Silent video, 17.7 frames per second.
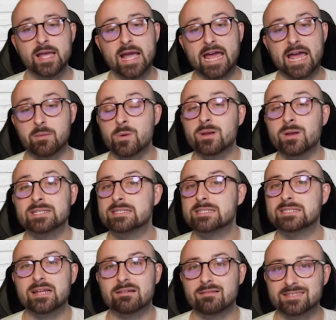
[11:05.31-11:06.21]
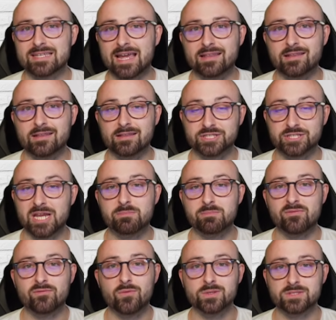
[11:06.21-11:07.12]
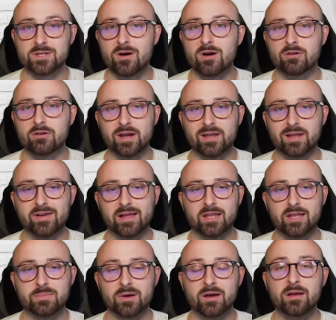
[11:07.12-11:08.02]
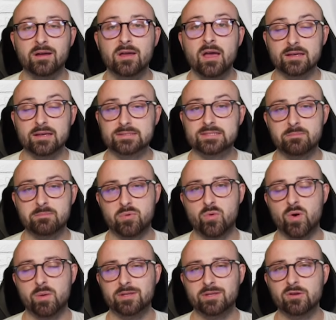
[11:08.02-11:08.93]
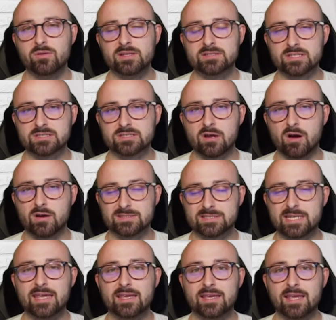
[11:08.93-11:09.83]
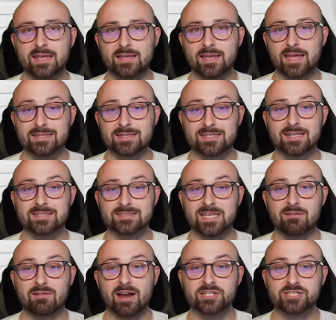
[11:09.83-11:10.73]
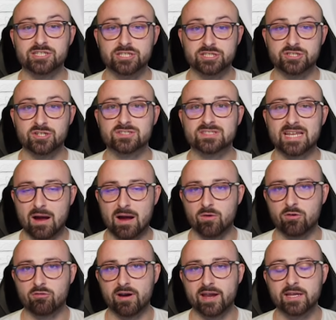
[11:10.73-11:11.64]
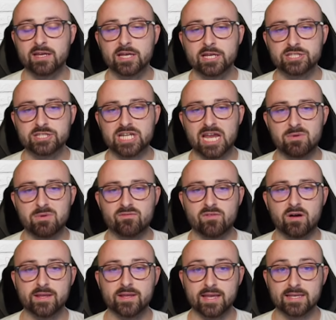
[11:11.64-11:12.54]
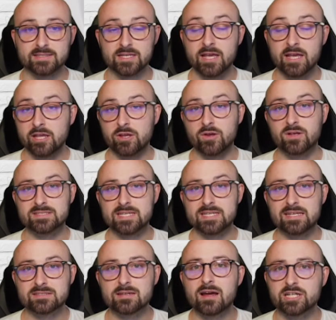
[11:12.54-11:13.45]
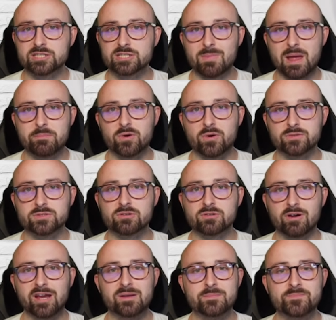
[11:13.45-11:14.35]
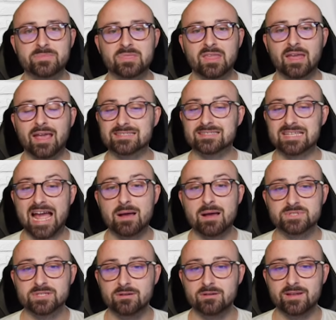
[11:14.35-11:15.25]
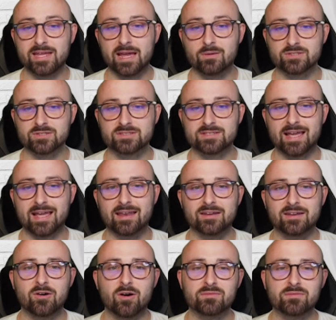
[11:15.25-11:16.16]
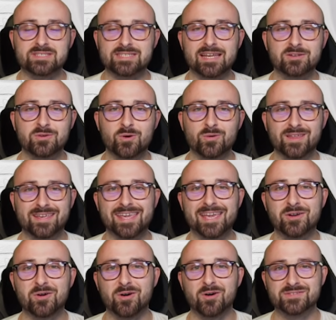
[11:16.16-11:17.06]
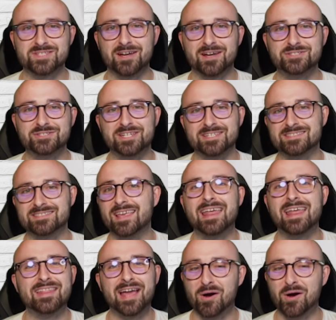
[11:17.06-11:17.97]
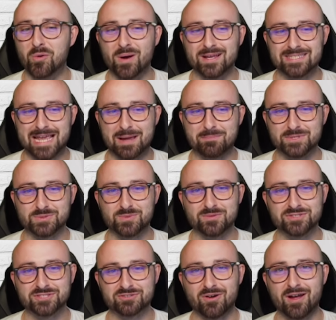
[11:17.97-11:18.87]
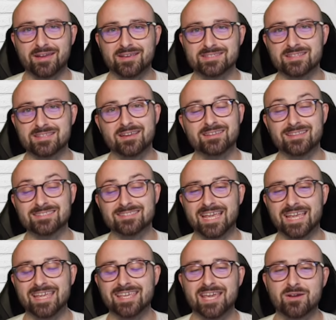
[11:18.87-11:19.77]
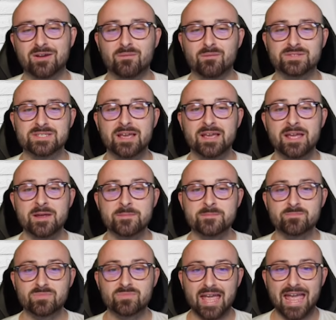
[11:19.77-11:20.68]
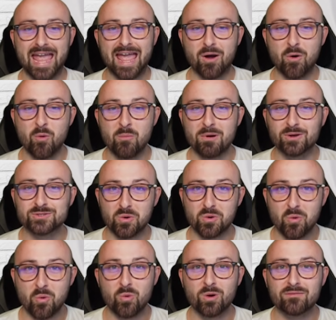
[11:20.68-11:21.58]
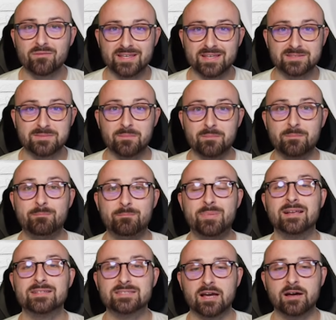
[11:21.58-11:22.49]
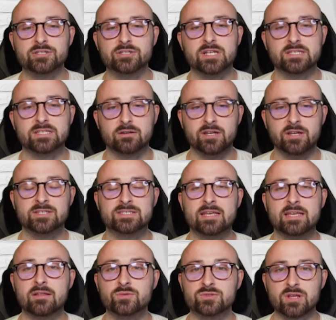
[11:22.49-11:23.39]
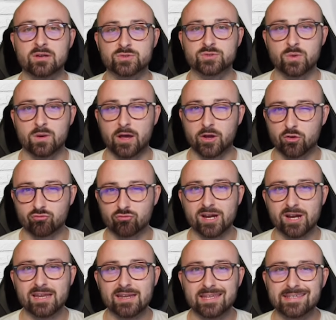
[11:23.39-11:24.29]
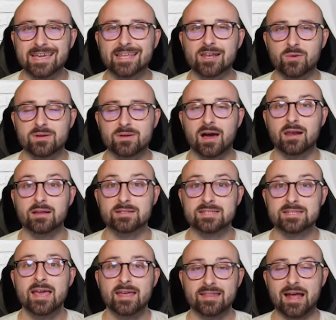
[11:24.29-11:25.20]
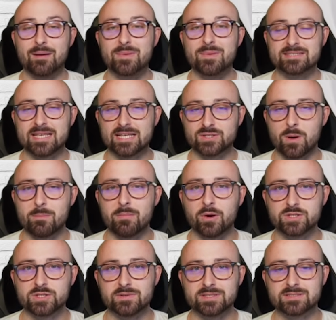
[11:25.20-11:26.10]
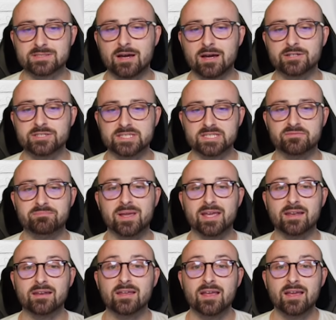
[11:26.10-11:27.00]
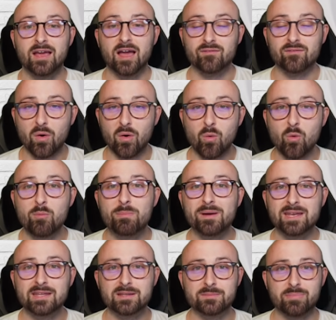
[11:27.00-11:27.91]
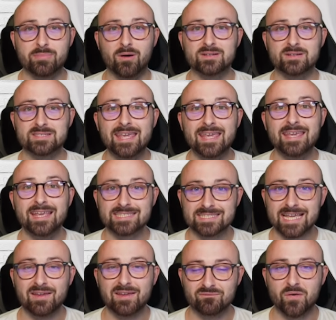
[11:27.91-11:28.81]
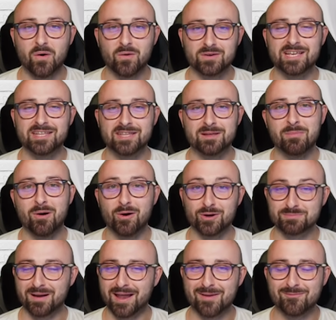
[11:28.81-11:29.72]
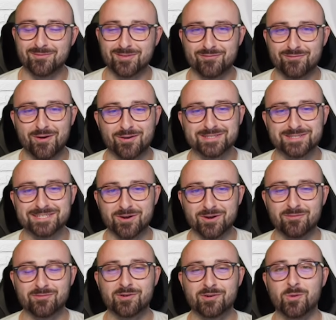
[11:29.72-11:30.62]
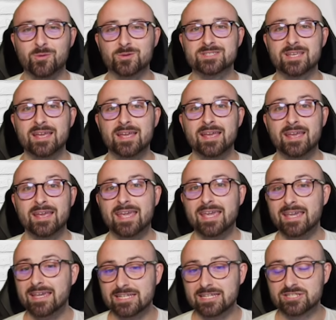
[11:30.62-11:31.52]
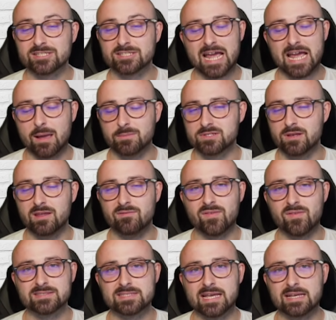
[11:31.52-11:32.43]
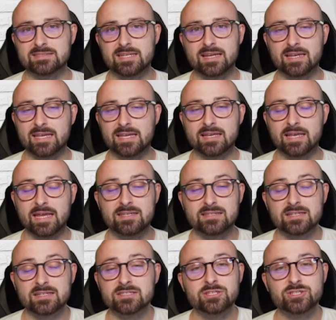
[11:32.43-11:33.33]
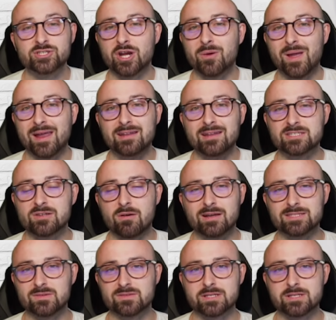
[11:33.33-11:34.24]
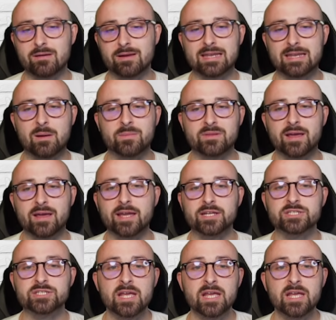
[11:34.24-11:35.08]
And I'm not necessarily saying that the cheaper forwards aren't great value, but at some point we do need to start taking into consideration just how great Jamie Vardy is. You can see his touch map on screen. It's absolutely outstanding. Obviously, ignore the kickoff touches. That always happens with strikers that take kickoffs. Almost all of his big touches, you see those sort of like greeny yellow colours, that means that's where most of his touches have all been in the box. He is a fox in the box playing for the Foxes, of course. He is just absolutely fantastic, and he doesn't show any signs of slowing down with age.